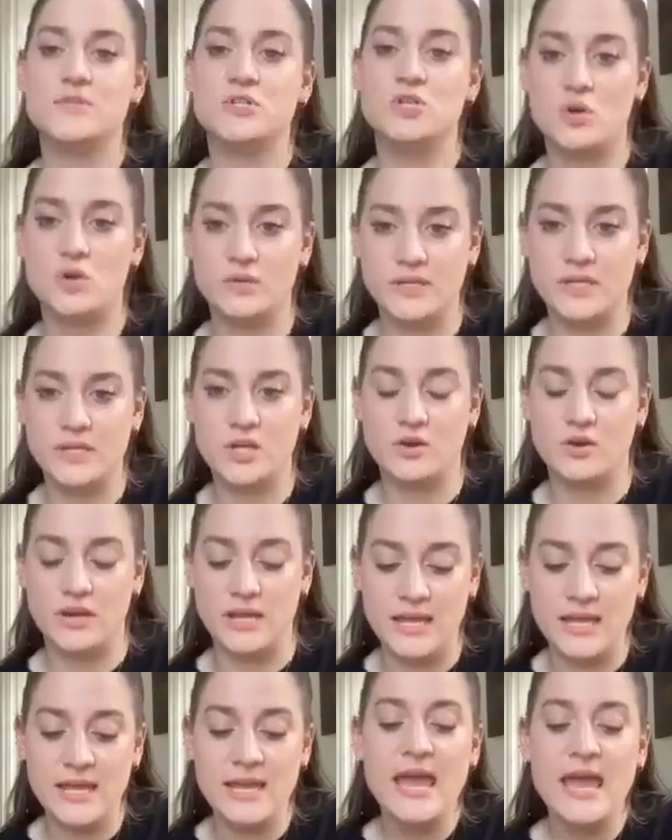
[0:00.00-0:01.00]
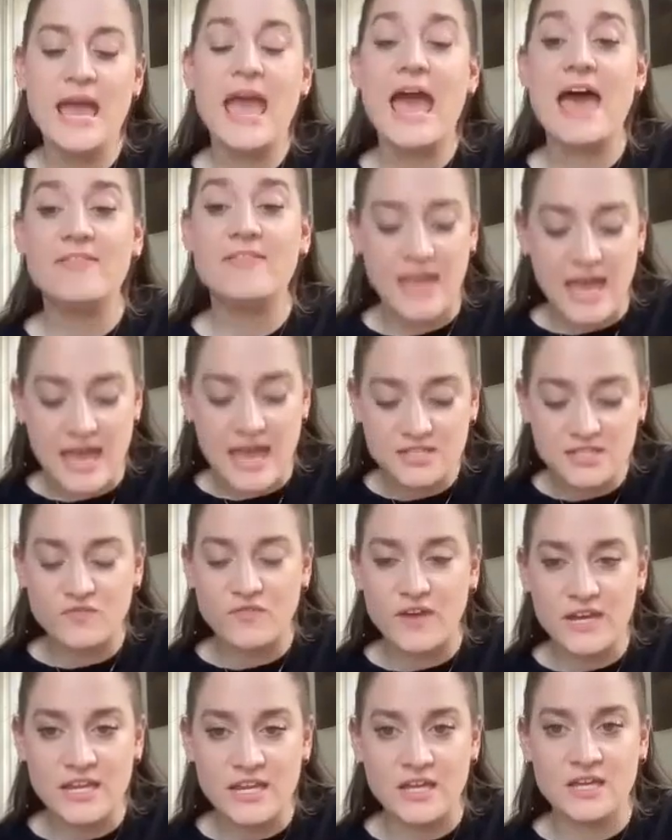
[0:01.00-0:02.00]
totally agree. And it's
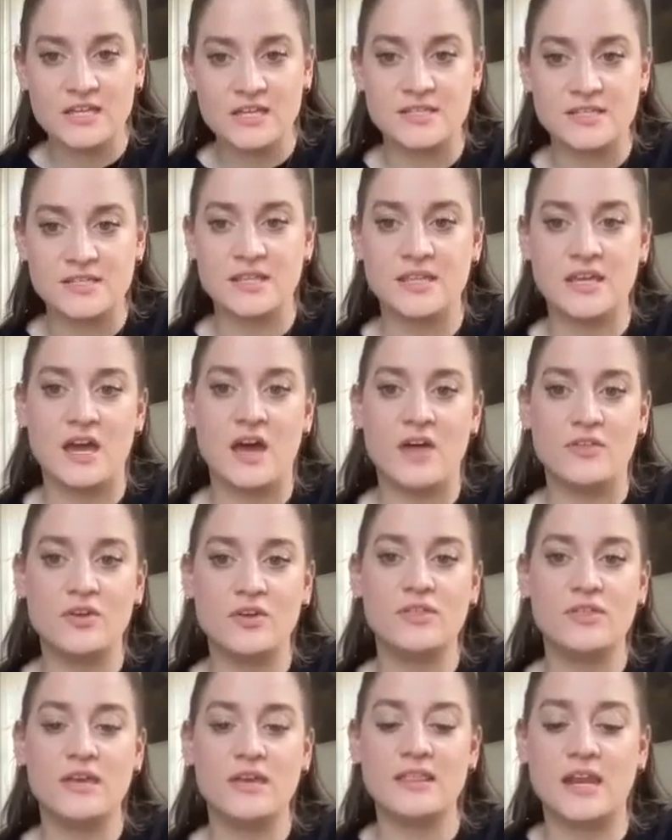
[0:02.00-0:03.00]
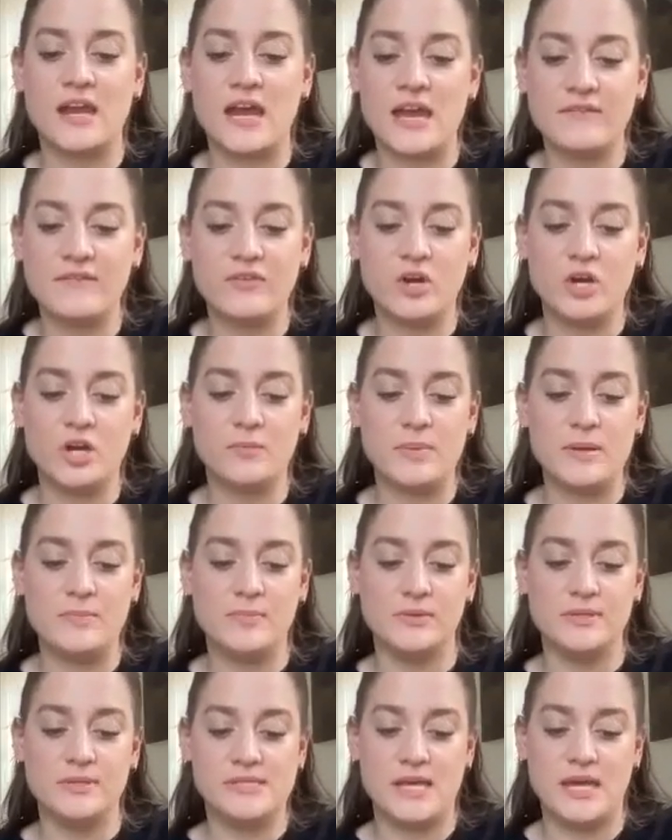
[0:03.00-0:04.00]
funny because the other thing that I've heard
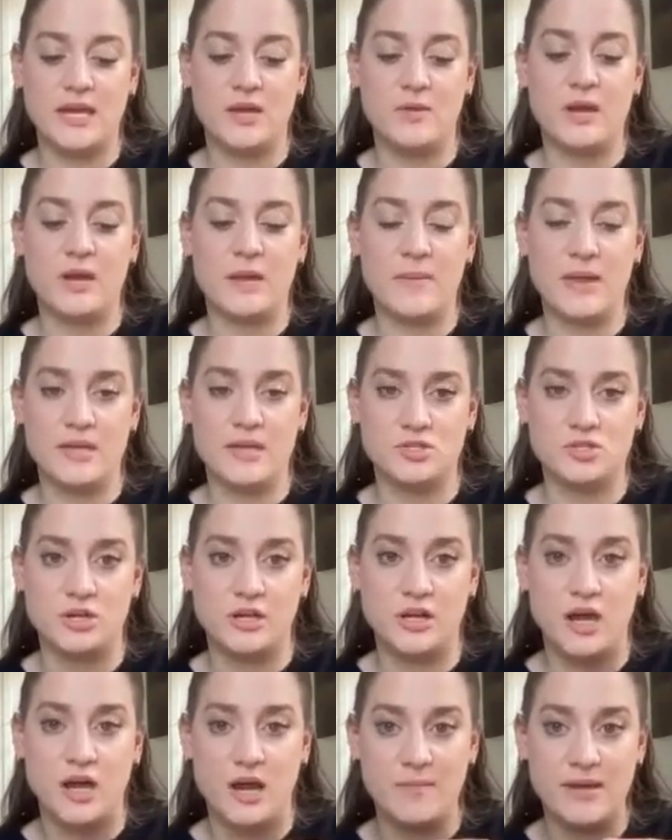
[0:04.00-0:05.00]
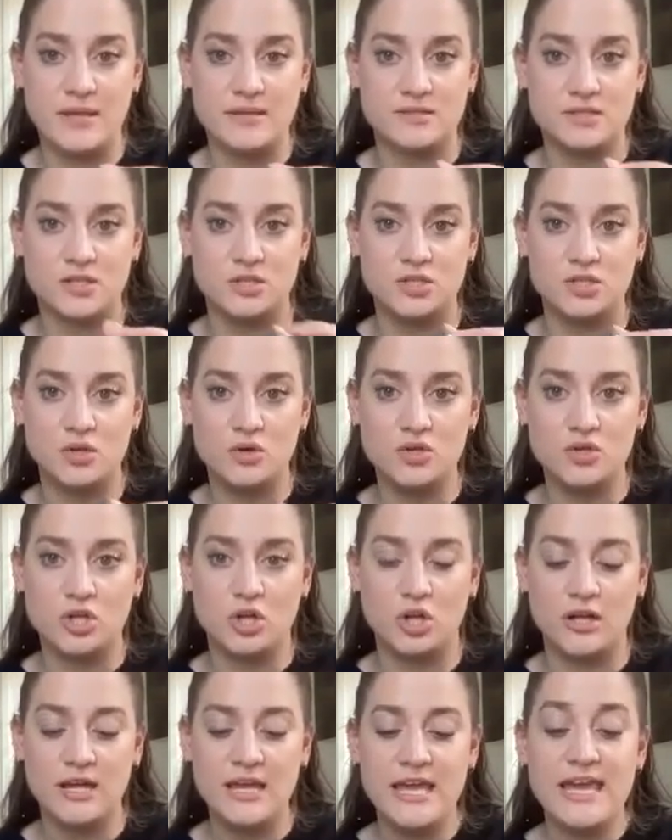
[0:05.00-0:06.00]
people say when I'm answering comments on
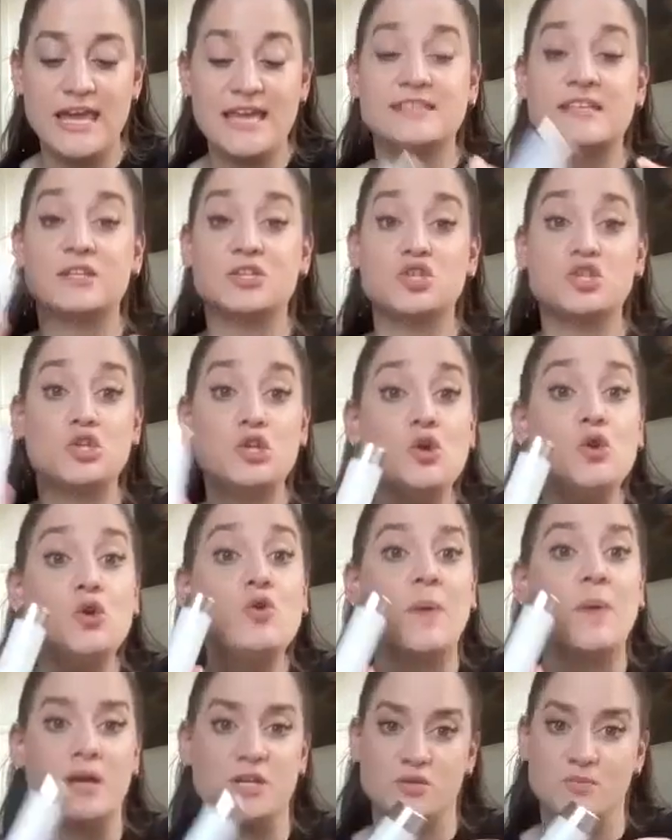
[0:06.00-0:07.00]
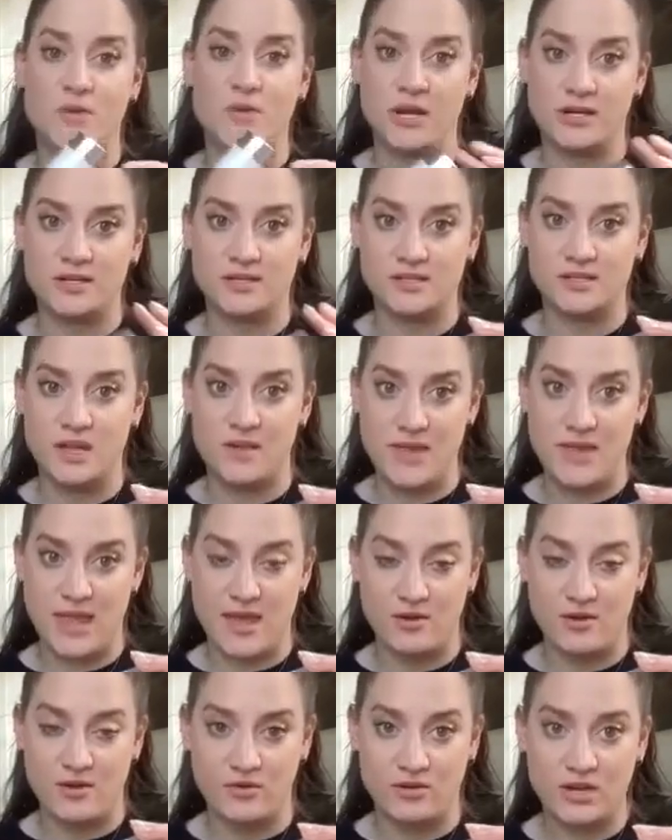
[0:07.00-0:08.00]
social is that too much product is coming
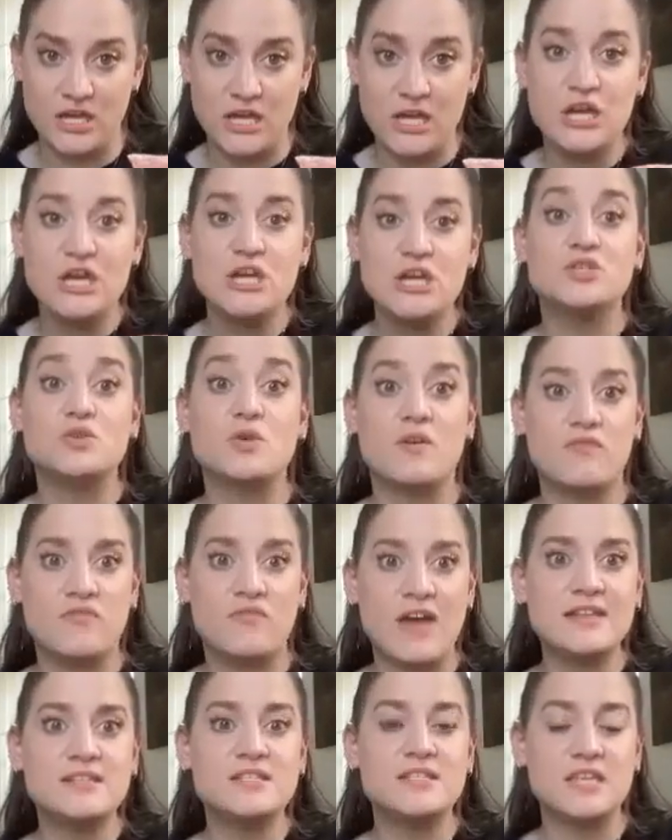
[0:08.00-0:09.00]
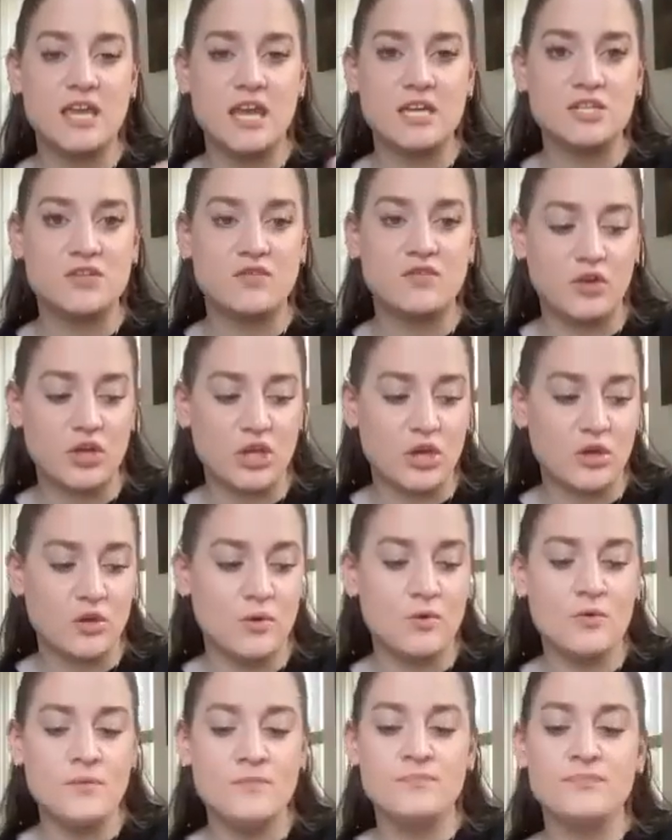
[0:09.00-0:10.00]
out. So if that's the case for
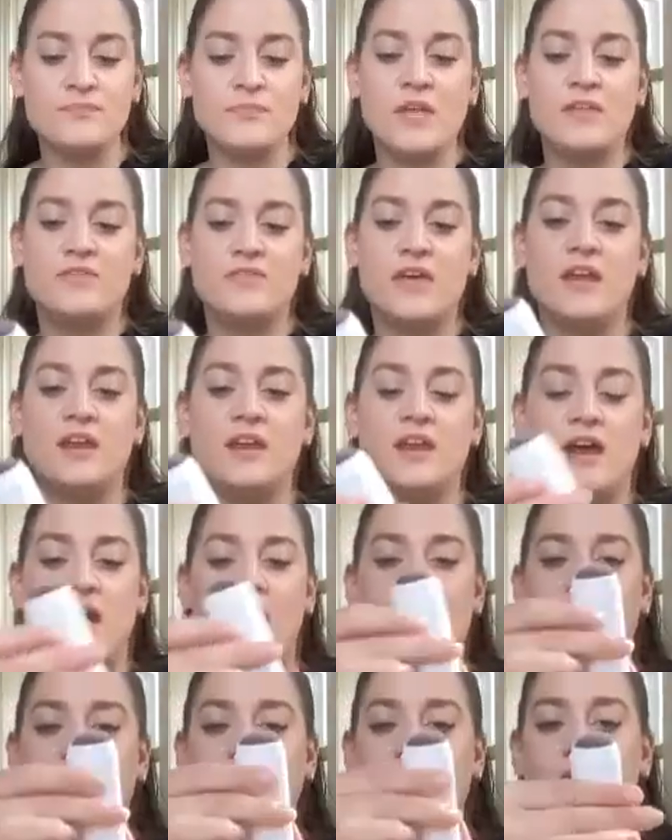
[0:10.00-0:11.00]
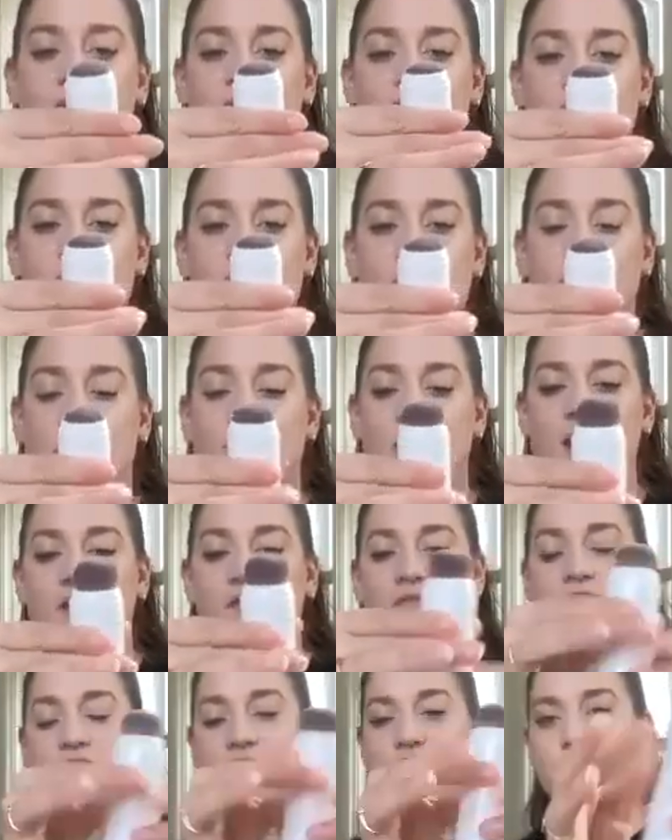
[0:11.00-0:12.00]
you, then I love to kind
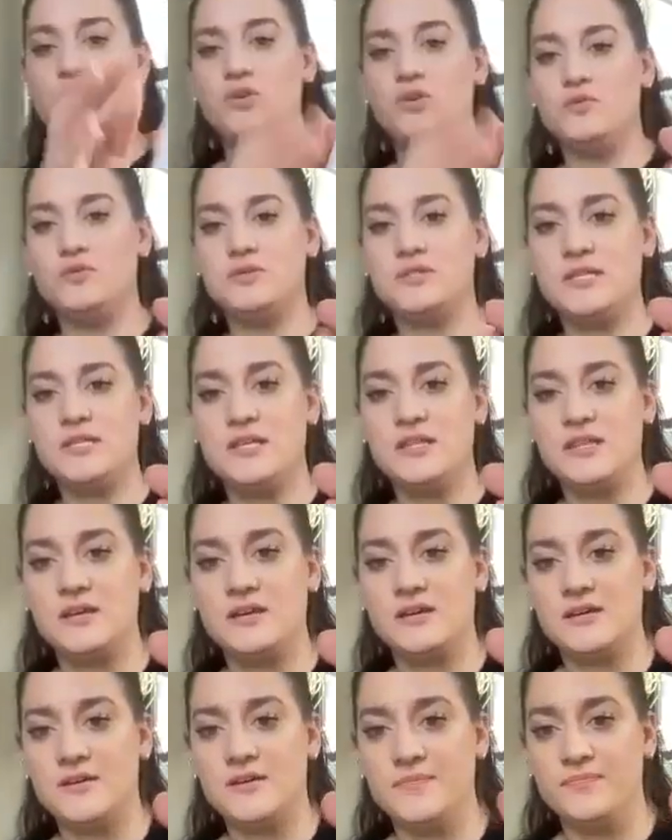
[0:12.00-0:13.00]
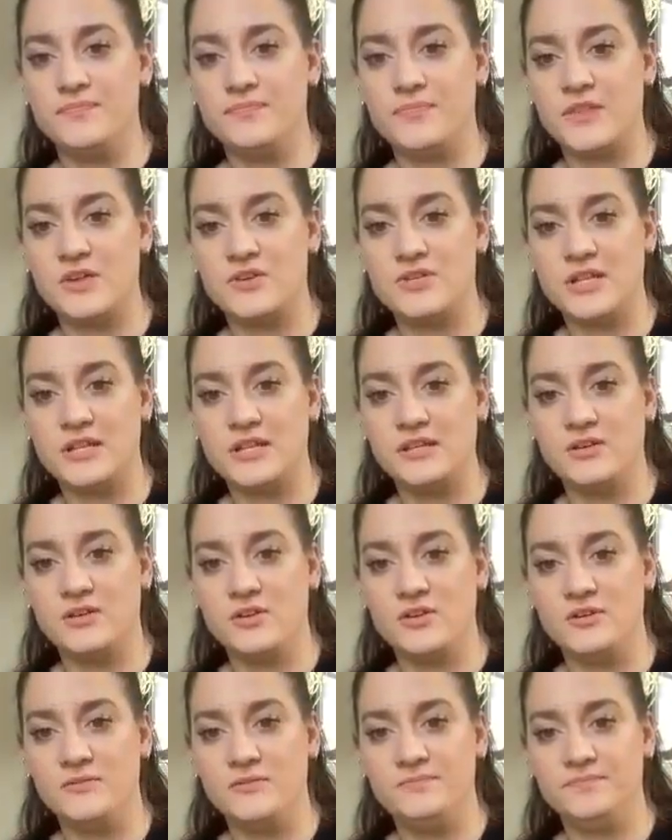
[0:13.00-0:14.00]
of, so you see there's a
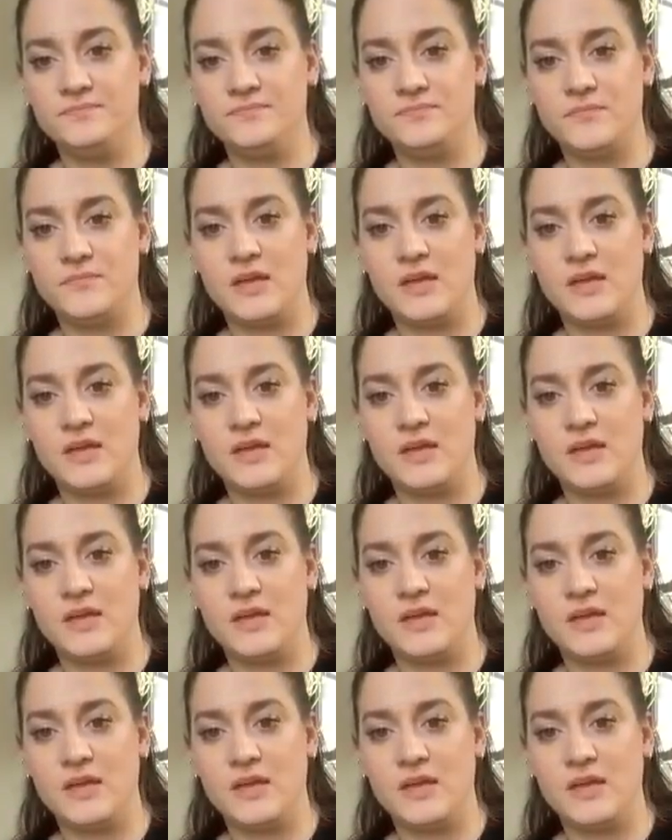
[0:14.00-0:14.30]
little,